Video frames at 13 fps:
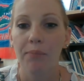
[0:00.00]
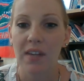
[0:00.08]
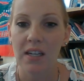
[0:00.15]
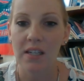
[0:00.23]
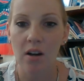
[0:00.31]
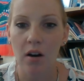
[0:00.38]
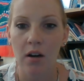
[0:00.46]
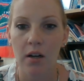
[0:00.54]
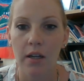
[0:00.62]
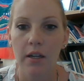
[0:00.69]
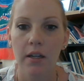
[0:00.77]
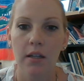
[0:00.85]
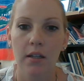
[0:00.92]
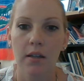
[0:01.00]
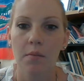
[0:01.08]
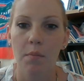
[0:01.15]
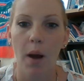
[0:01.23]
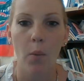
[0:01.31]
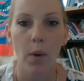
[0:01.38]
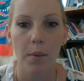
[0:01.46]
is on
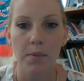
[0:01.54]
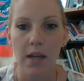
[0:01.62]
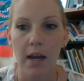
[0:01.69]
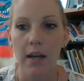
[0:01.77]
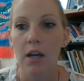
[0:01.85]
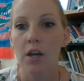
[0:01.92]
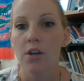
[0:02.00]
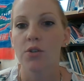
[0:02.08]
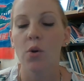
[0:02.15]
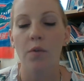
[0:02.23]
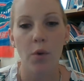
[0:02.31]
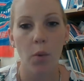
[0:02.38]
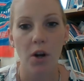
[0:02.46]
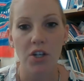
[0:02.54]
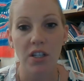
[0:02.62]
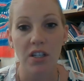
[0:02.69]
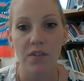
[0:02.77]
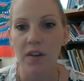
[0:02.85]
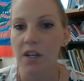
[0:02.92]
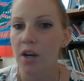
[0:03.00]
my website. So if you're watching
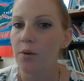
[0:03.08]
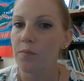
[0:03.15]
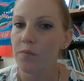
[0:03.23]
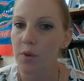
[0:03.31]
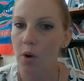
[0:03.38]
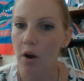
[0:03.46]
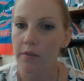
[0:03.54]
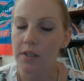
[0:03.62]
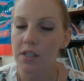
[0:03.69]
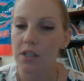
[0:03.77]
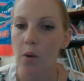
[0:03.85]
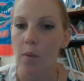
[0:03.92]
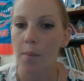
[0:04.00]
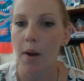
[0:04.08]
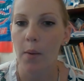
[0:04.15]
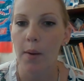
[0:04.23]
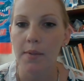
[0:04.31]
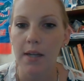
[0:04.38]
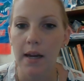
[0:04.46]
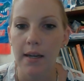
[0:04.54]
this video, you obviously know where my
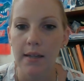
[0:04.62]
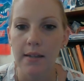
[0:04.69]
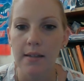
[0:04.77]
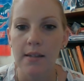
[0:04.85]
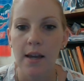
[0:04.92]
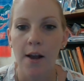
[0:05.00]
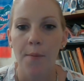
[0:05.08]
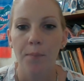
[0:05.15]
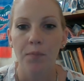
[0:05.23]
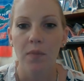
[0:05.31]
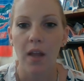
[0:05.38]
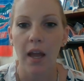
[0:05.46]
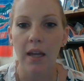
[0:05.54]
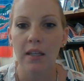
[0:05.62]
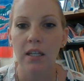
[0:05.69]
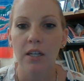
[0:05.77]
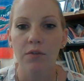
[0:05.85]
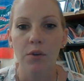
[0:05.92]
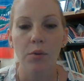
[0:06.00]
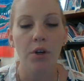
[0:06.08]
website is. And then
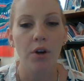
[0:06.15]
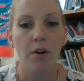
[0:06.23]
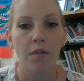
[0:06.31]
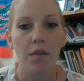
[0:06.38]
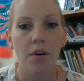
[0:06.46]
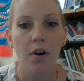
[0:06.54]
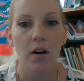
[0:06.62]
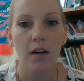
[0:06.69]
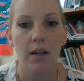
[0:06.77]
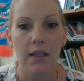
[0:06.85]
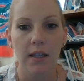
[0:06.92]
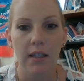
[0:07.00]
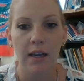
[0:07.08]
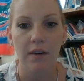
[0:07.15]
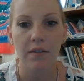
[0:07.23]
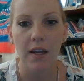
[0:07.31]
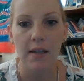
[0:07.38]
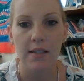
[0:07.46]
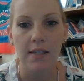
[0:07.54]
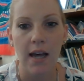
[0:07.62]
if you look over on the
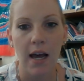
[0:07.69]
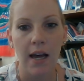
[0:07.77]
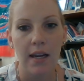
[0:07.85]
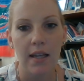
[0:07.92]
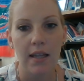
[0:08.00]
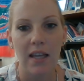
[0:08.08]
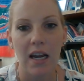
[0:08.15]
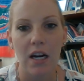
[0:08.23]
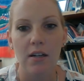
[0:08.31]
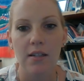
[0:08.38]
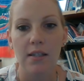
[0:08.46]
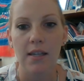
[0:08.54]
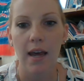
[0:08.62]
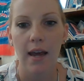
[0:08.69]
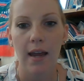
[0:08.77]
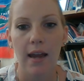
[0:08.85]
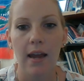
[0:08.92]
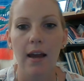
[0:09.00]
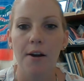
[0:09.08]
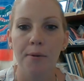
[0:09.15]
left-hand side, there's a